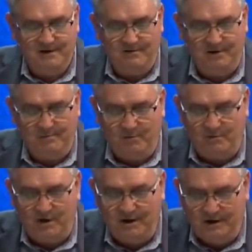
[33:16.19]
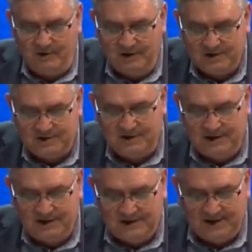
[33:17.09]
Well, number one, notice
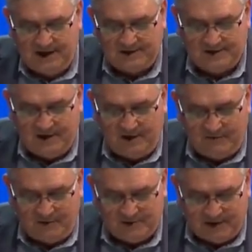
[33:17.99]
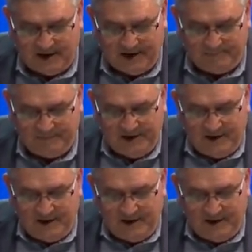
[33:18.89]
the text there in verse 9.